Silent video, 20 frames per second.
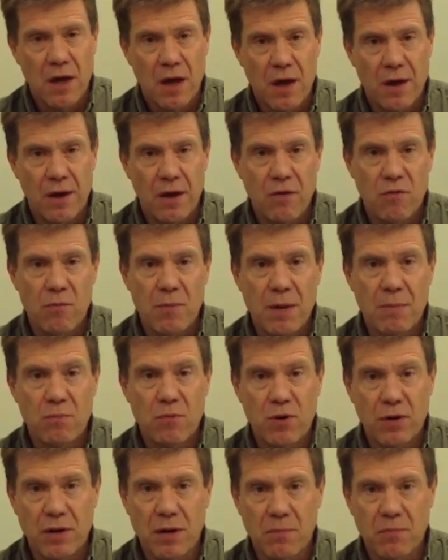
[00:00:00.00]
And I
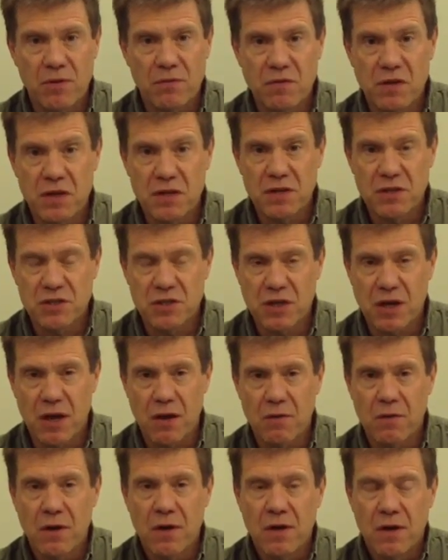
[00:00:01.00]
remember a couple of years ago
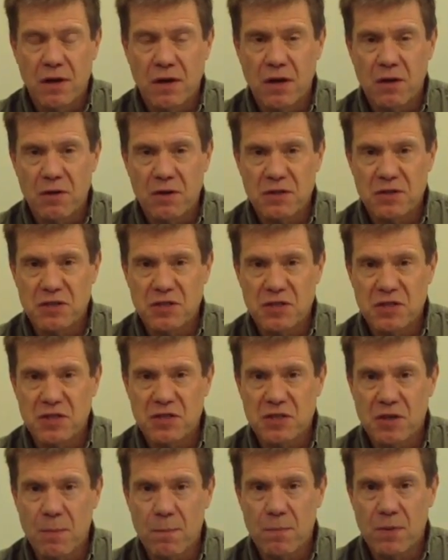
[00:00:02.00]
going to see
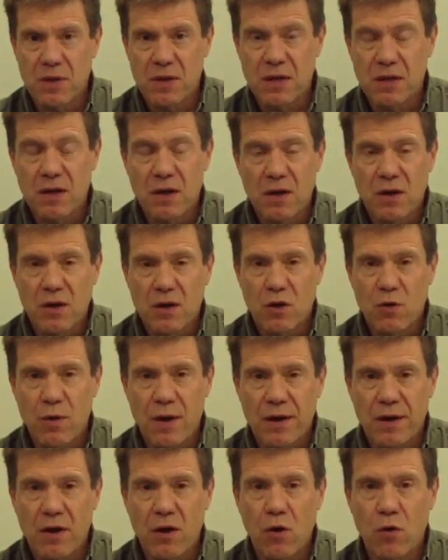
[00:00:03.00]
somebody who
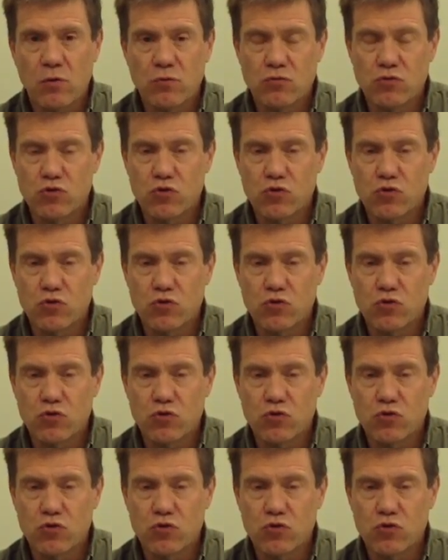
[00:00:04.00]
had a whole